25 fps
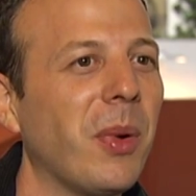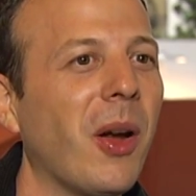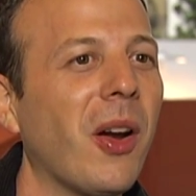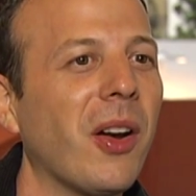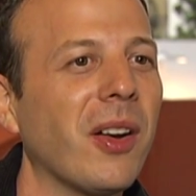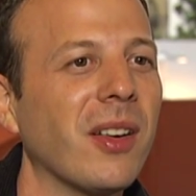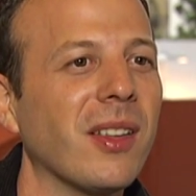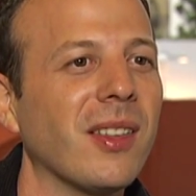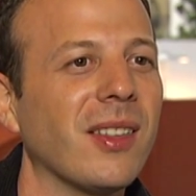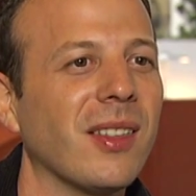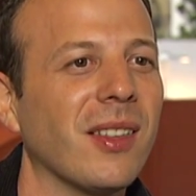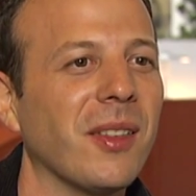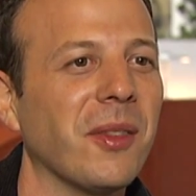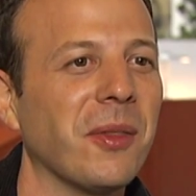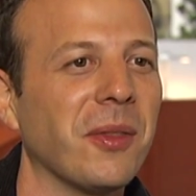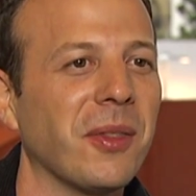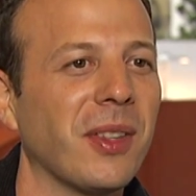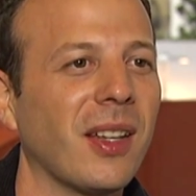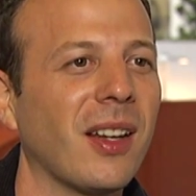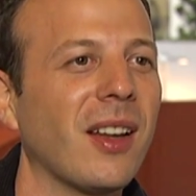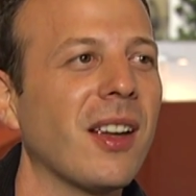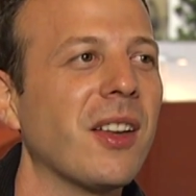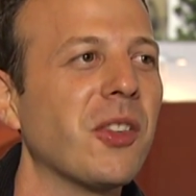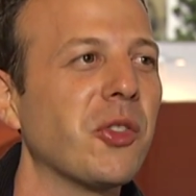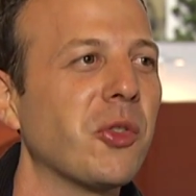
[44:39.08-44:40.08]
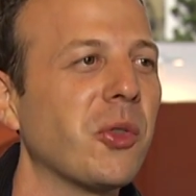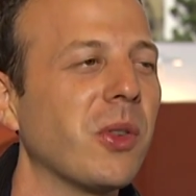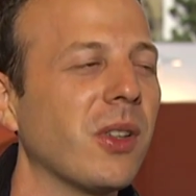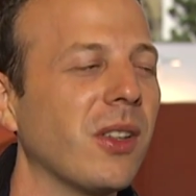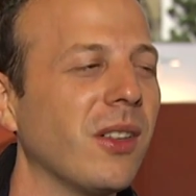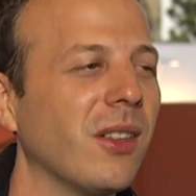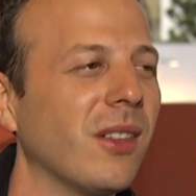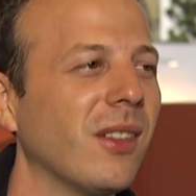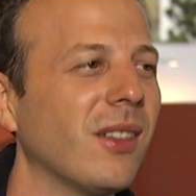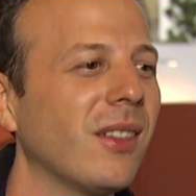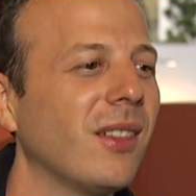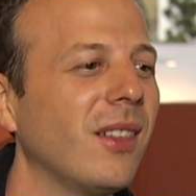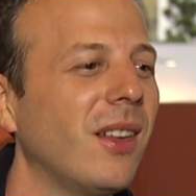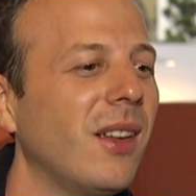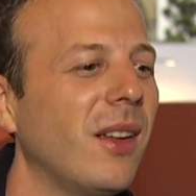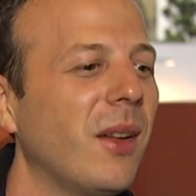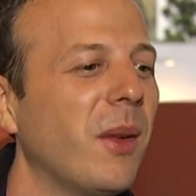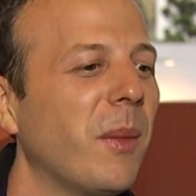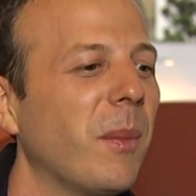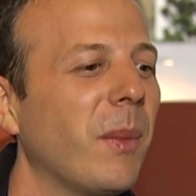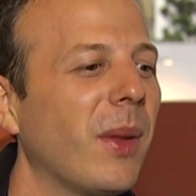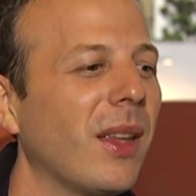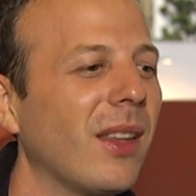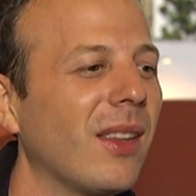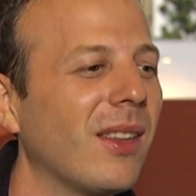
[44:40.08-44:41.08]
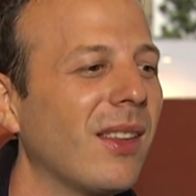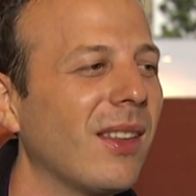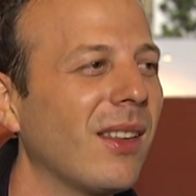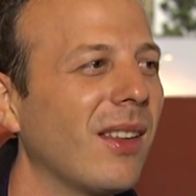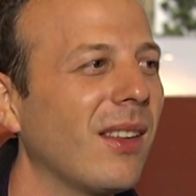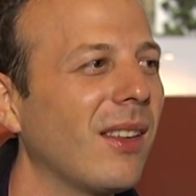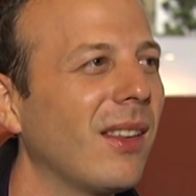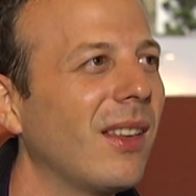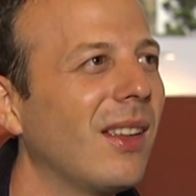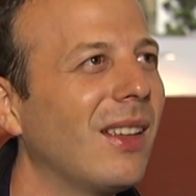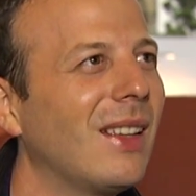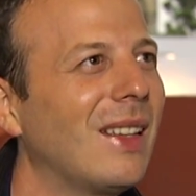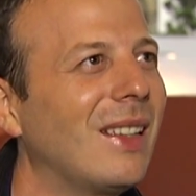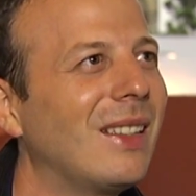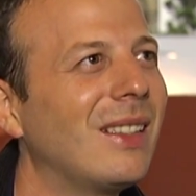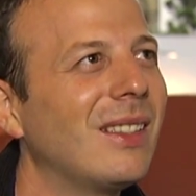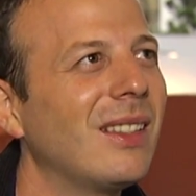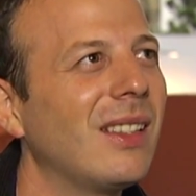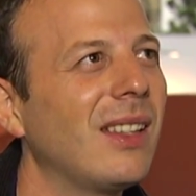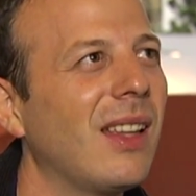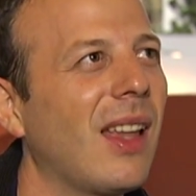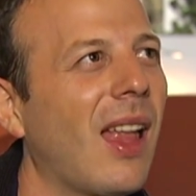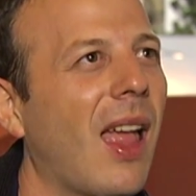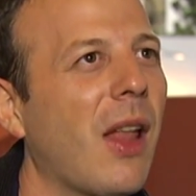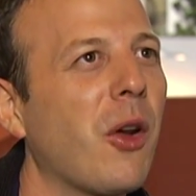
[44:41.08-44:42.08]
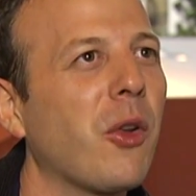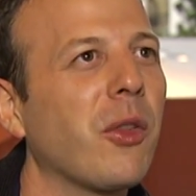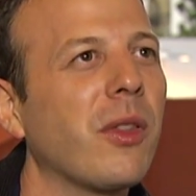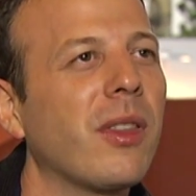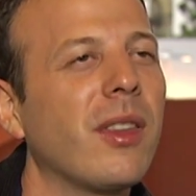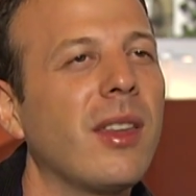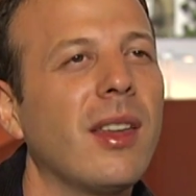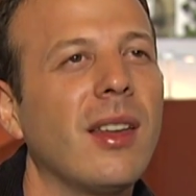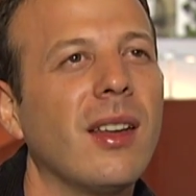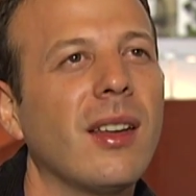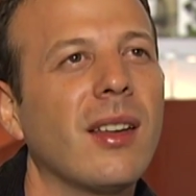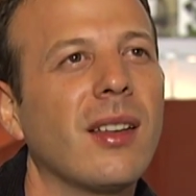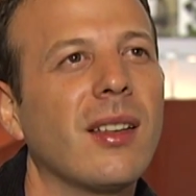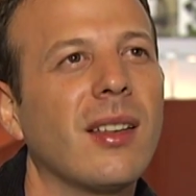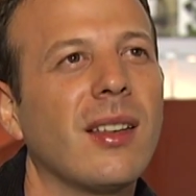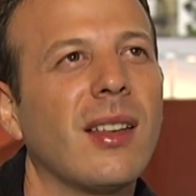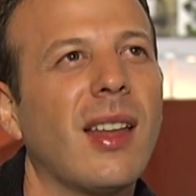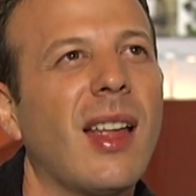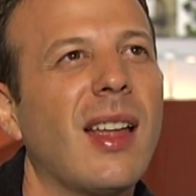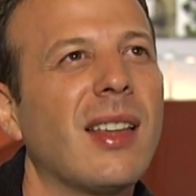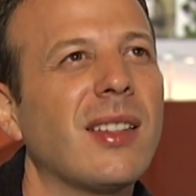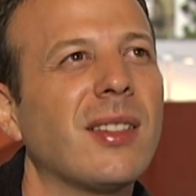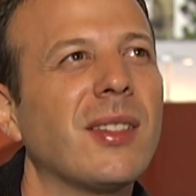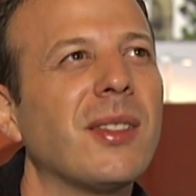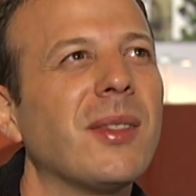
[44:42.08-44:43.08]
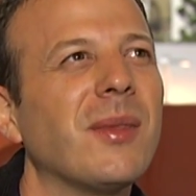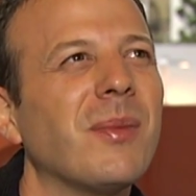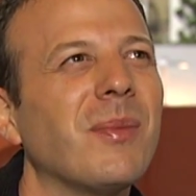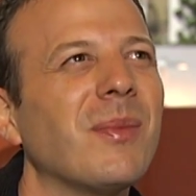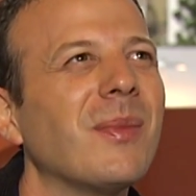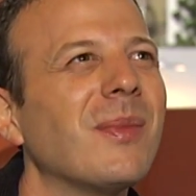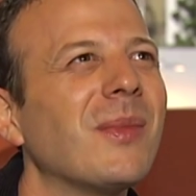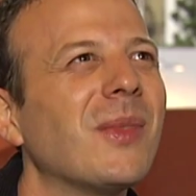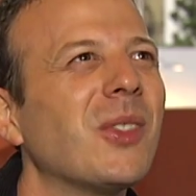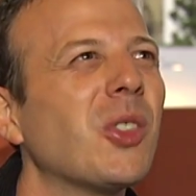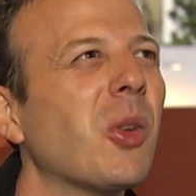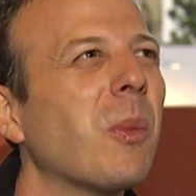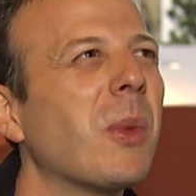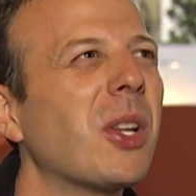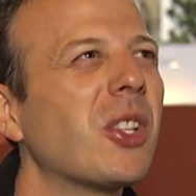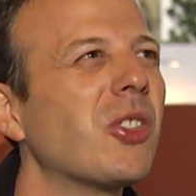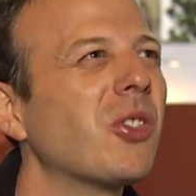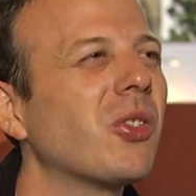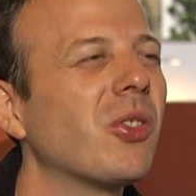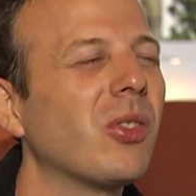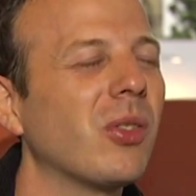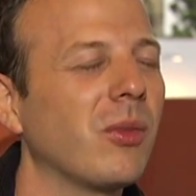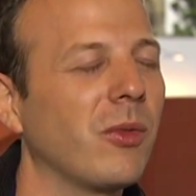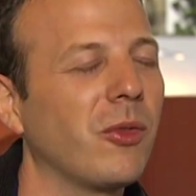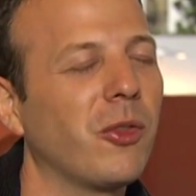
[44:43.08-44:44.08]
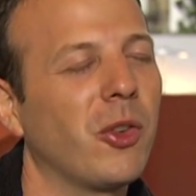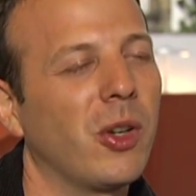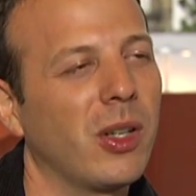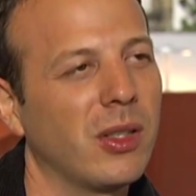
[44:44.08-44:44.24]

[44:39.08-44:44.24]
part of the country, you know, but I don't think it has so much,